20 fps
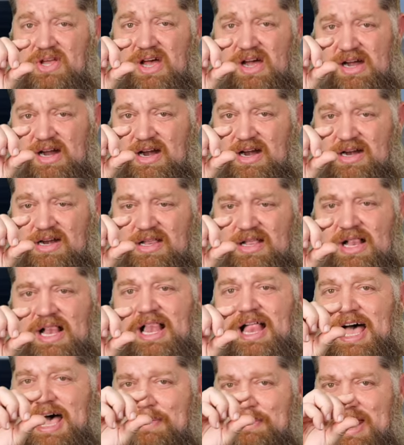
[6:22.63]
are
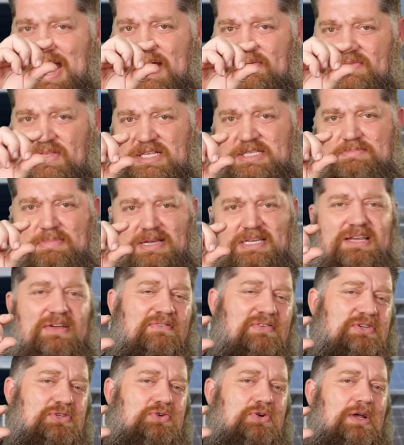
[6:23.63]
I'm gonna have this much
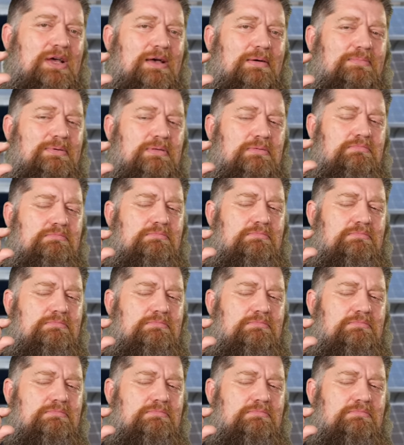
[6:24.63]
of a strip,